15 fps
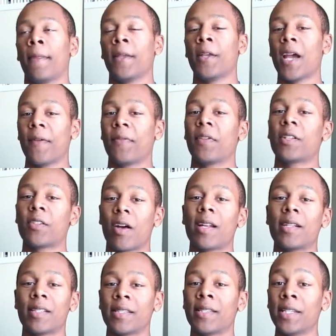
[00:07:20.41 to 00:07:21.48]
you have to try
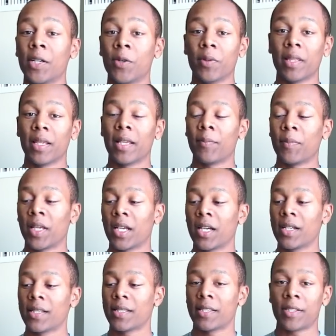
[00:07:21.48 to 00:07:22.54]
to just deal with it,
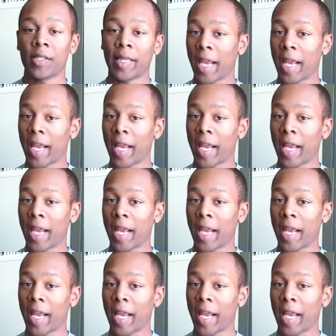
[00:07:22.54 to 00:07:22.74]
because